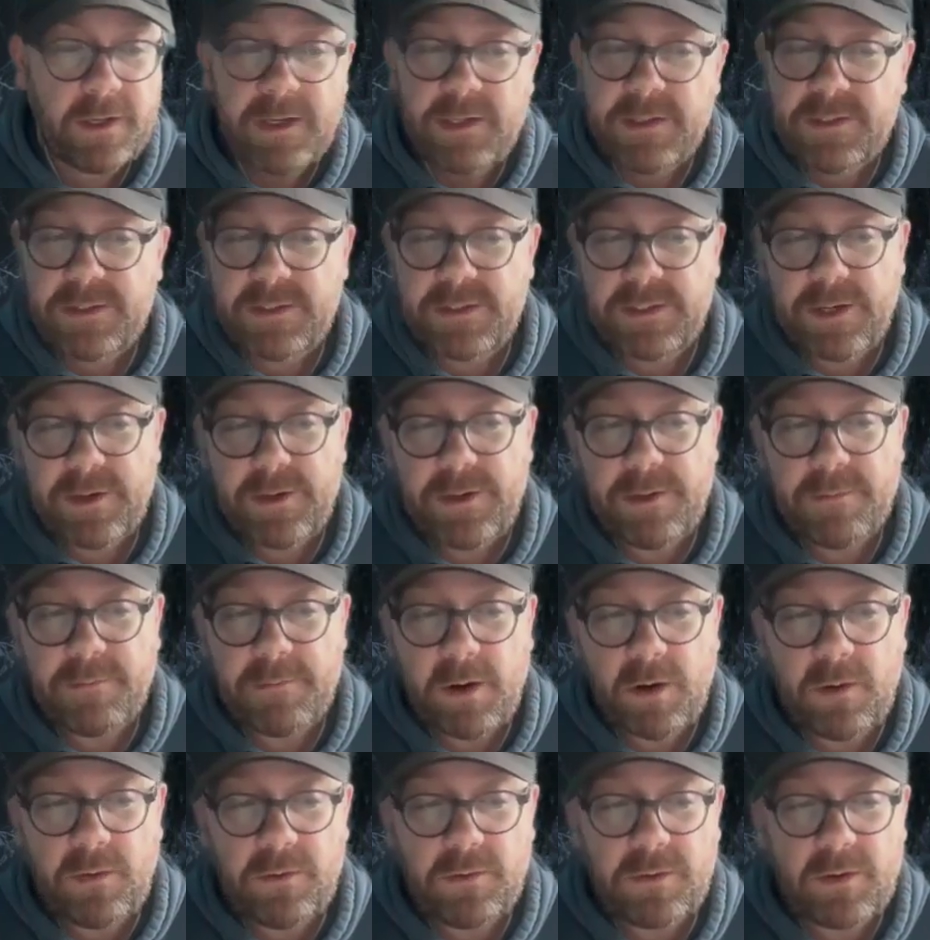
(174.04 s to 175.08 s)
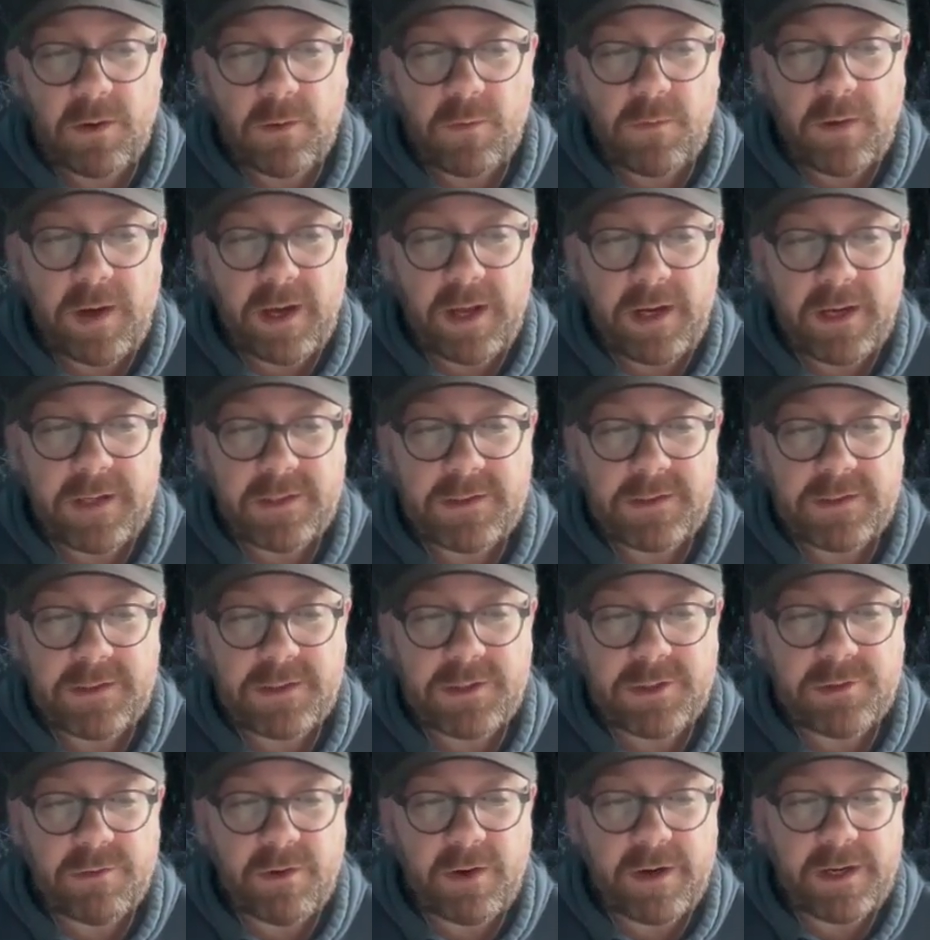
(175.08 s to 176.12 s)
So the Mole got well into the
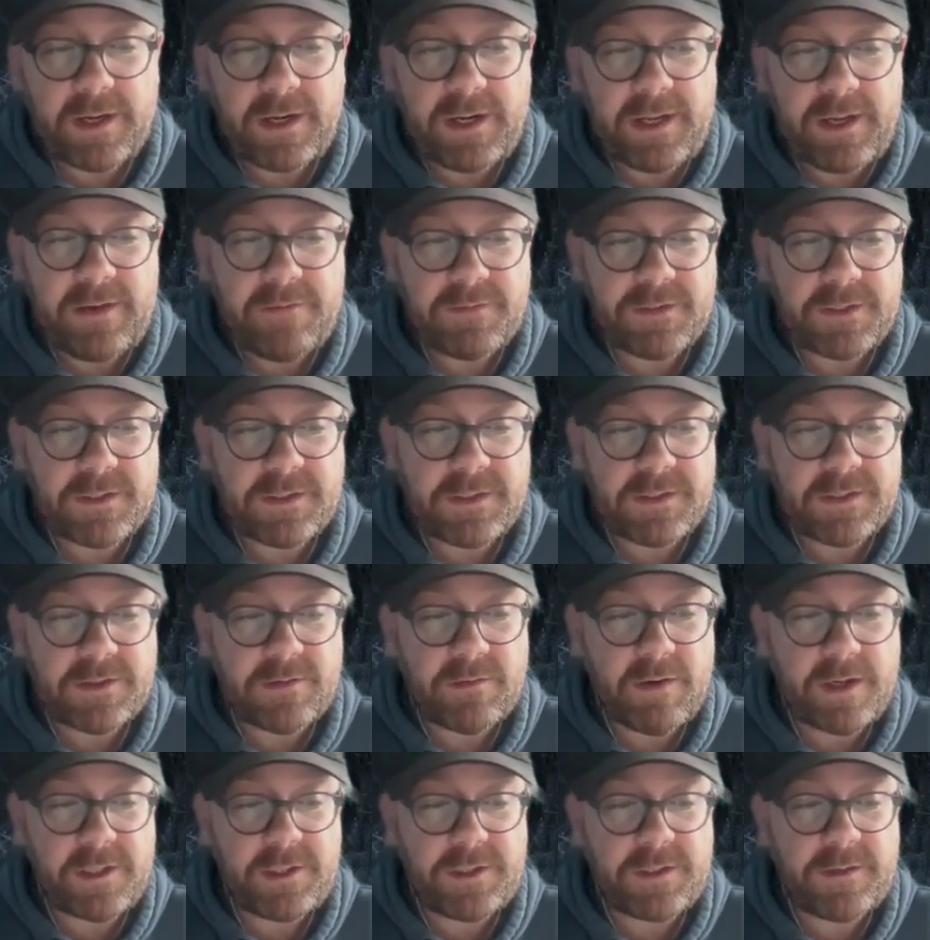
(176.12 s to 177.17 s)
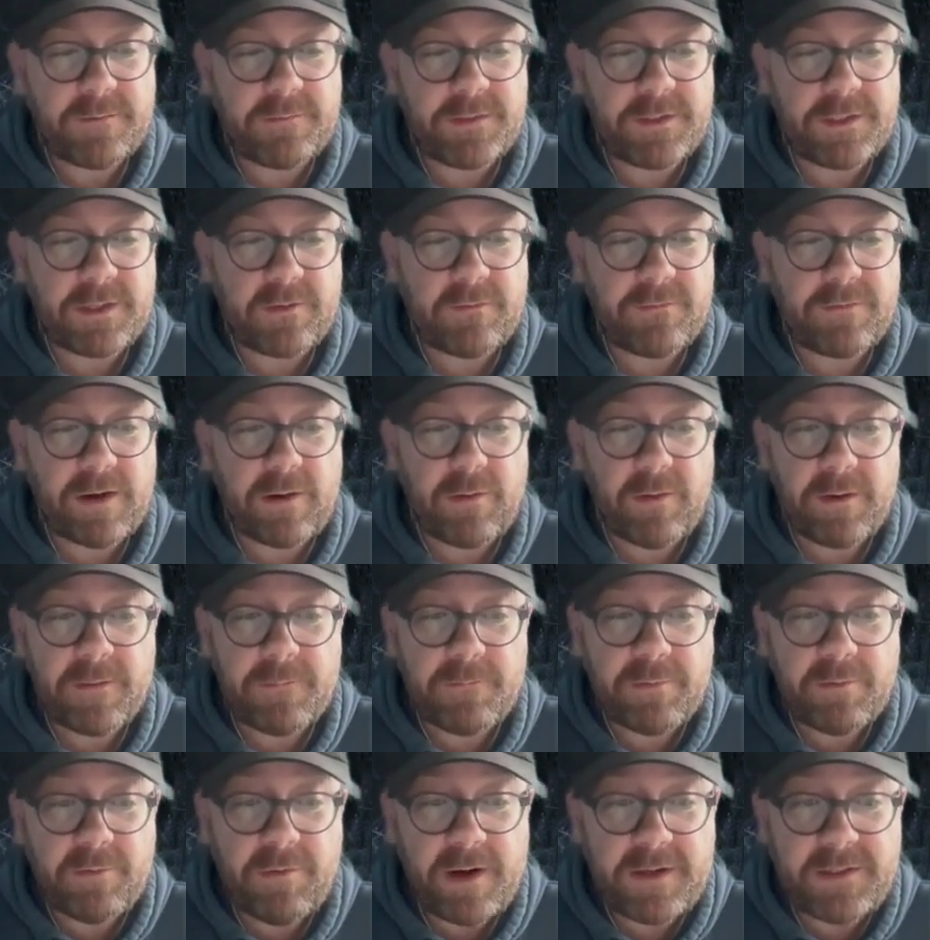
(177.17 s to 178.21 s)
dry leaves and stretched himself out,
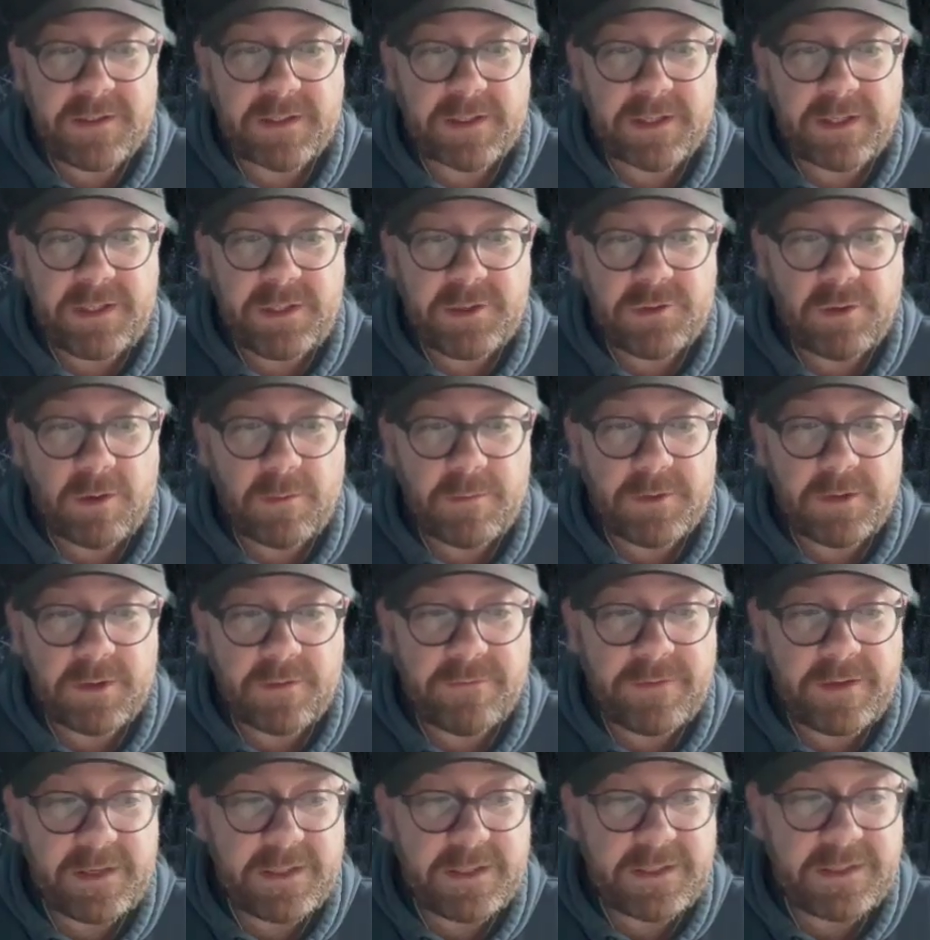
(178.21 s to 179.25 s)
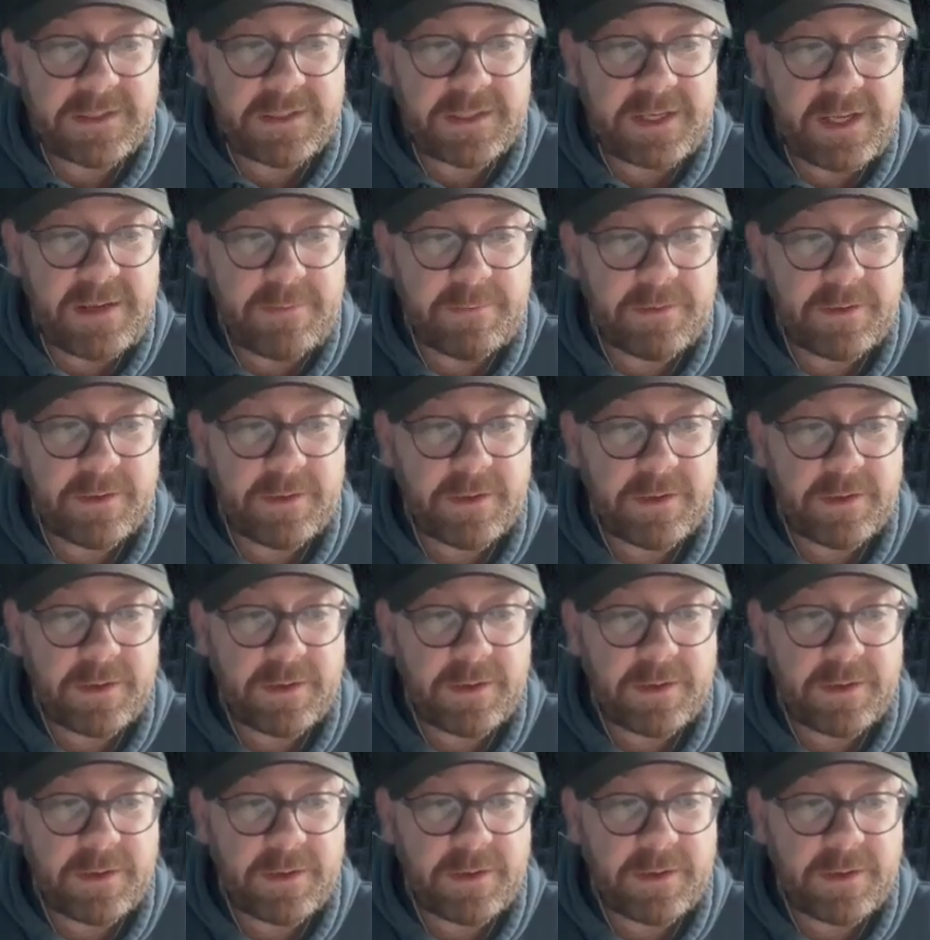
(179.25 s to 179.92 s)
and presently dropped off into sleep,